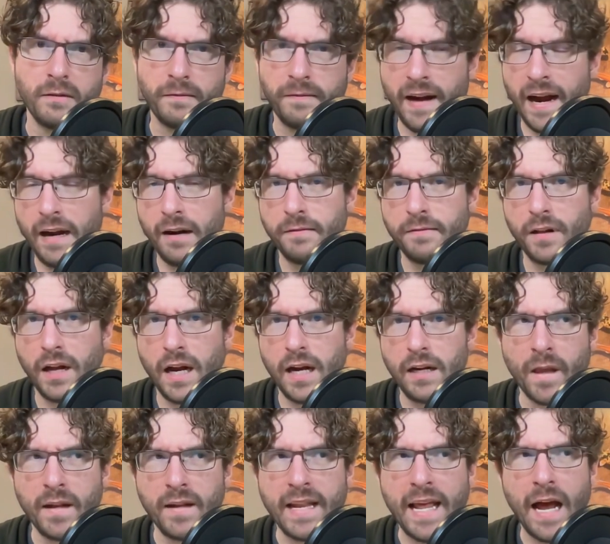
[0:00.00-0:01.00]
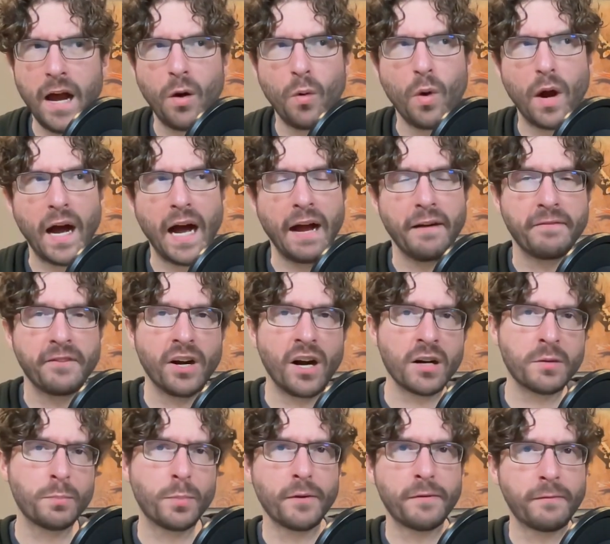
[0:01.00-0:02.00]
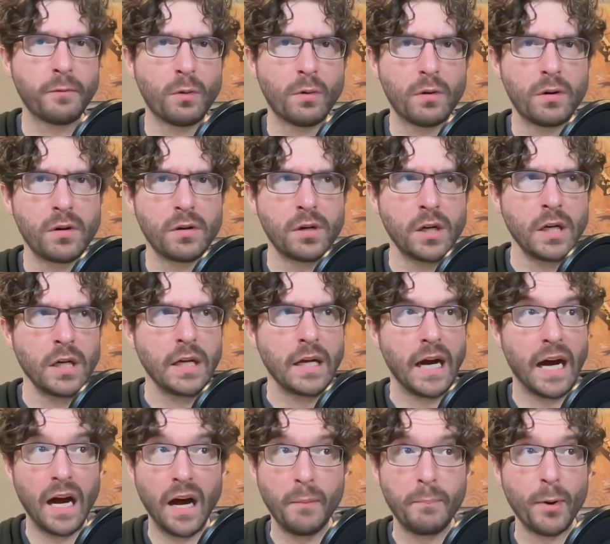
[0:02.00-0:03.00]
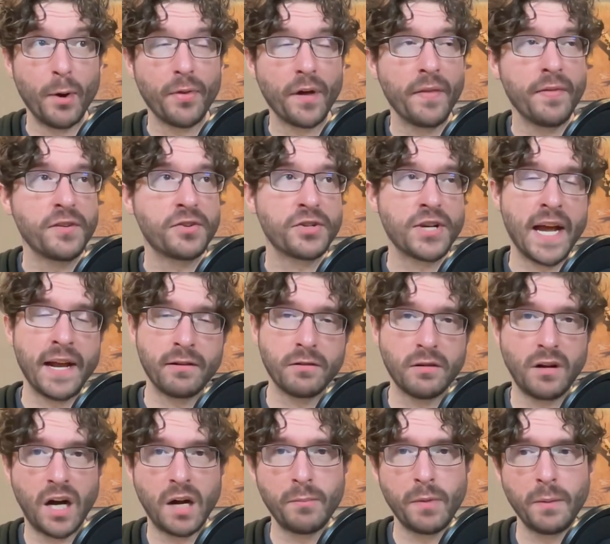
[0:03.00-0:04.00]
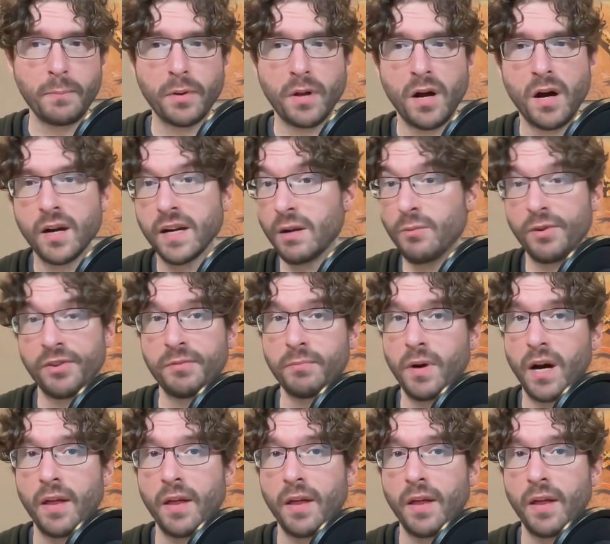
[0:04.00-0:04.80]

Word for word: Firefly. Now, I've talked before, both on this channel, on my blog, and with some